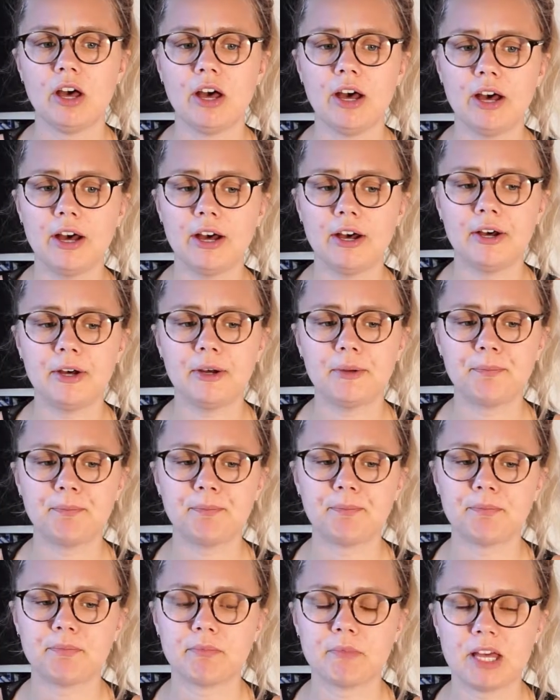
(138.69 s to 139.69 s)

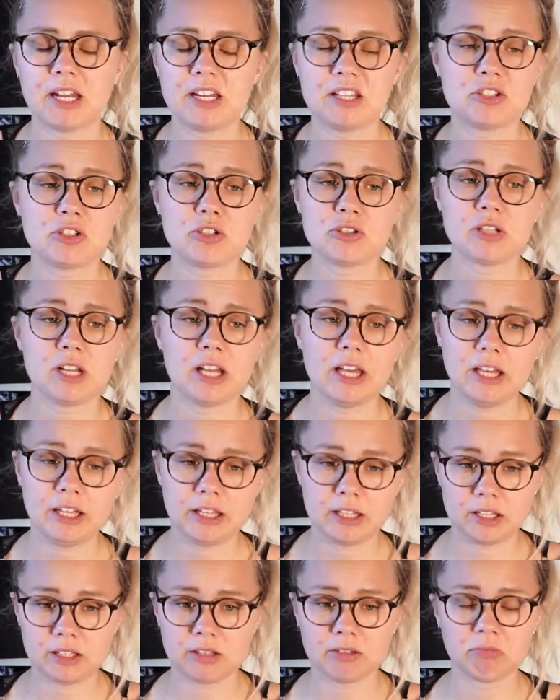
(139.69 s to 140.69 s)
and it's just
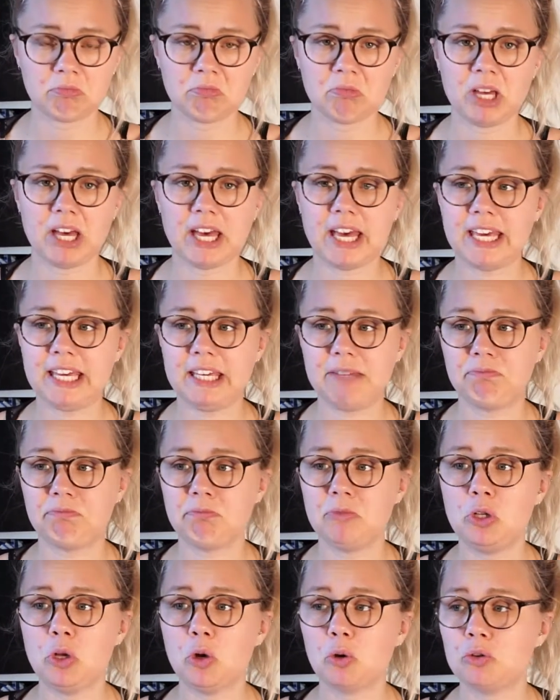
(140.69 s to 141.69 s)
like a
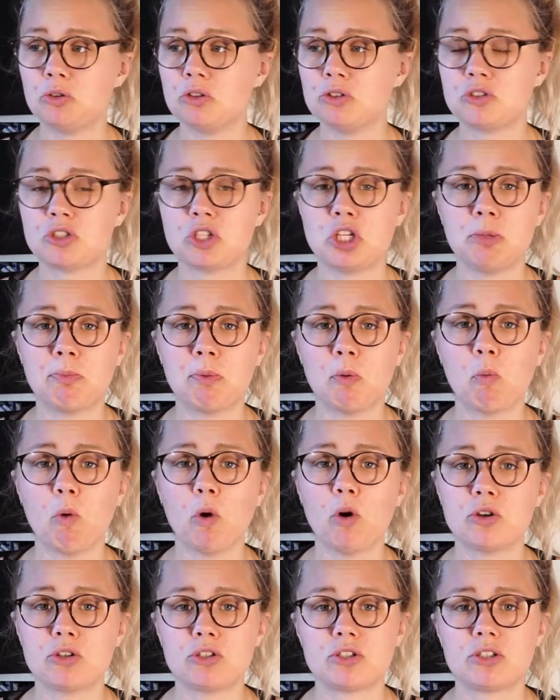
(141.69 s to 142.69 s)

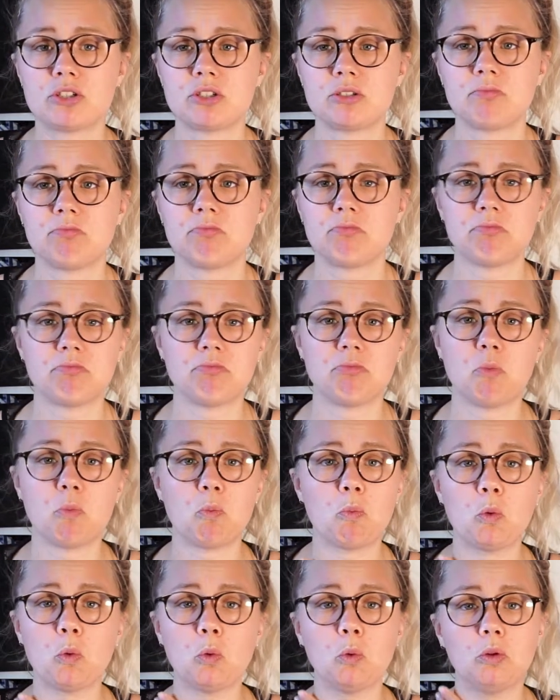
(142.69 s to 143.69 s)
non-superwash
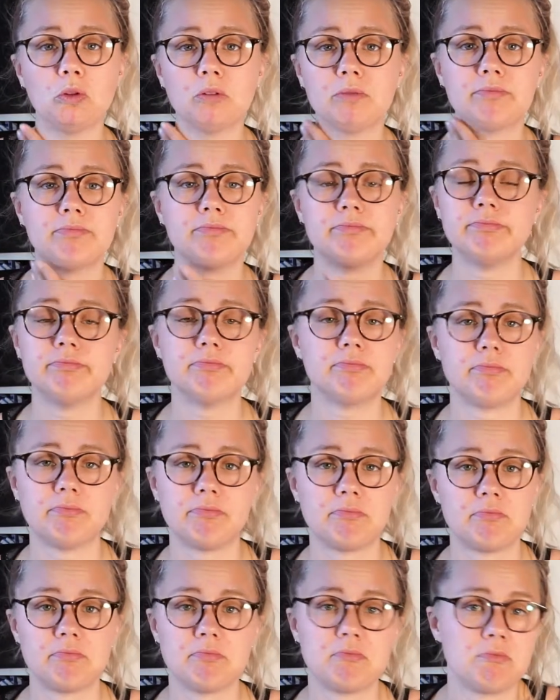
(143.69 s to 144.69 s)
wool
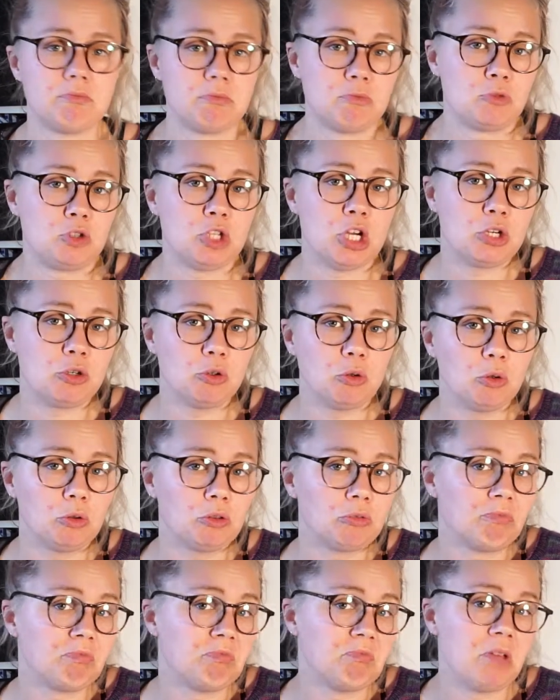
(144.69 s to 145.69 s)
general.